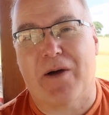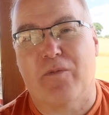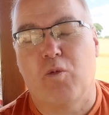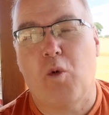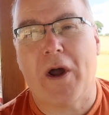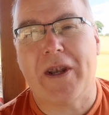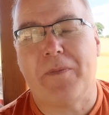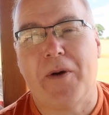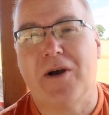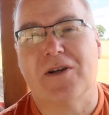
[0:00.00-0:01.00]
that
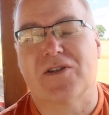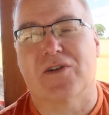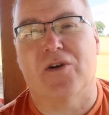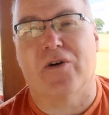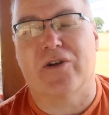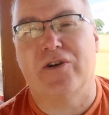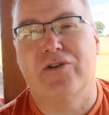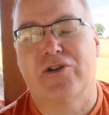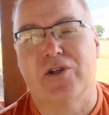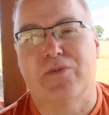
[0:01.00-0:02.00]
one person on a
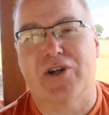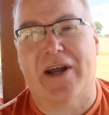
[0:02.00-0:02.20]
YouTube